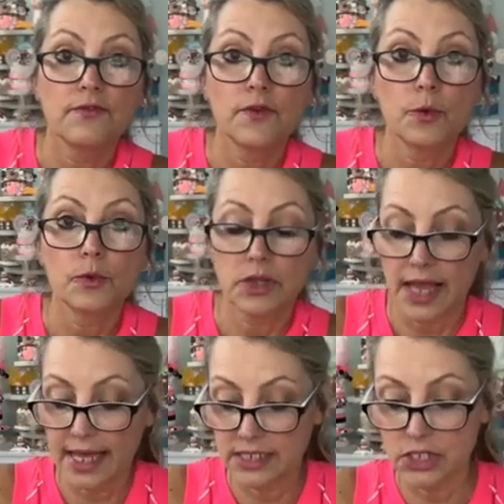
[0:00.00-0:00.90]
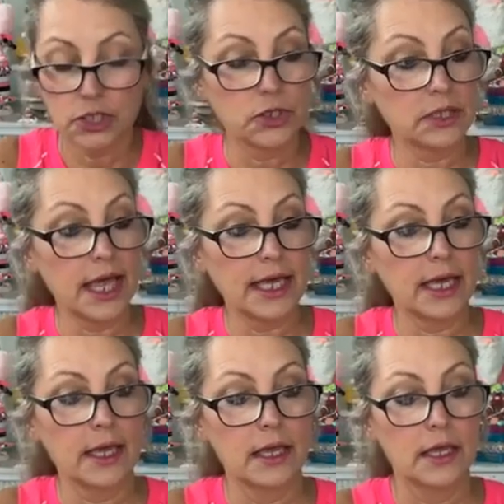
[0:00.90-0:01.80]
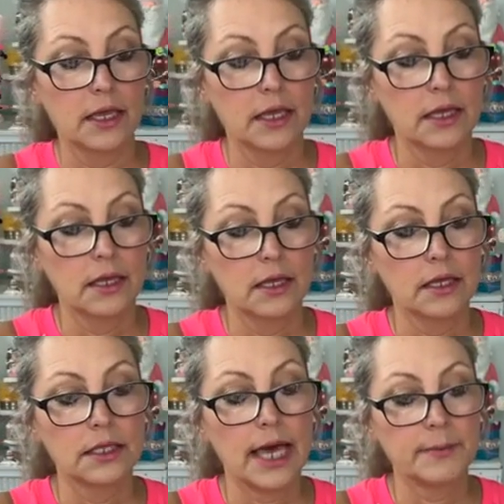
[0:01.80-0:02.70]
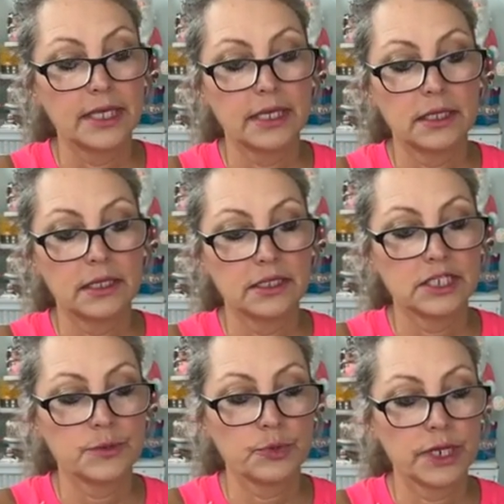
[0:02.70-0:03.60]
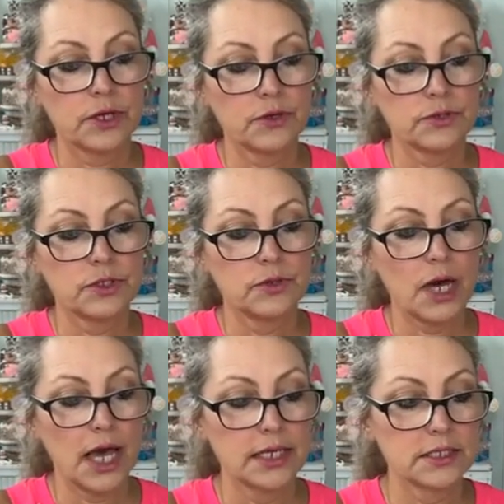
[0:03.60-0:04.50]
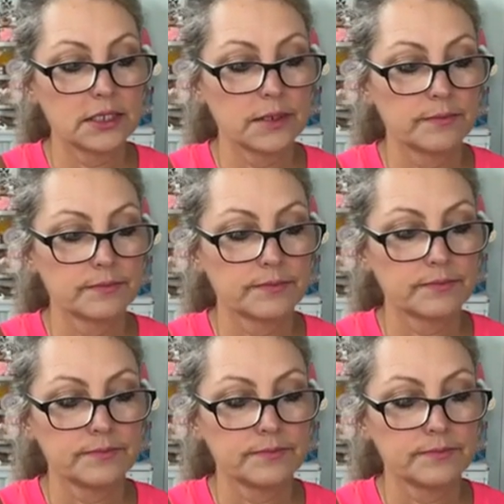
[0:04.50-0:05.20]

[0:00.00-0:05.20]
and the foam clay to look like yummy sprinkles, you guys.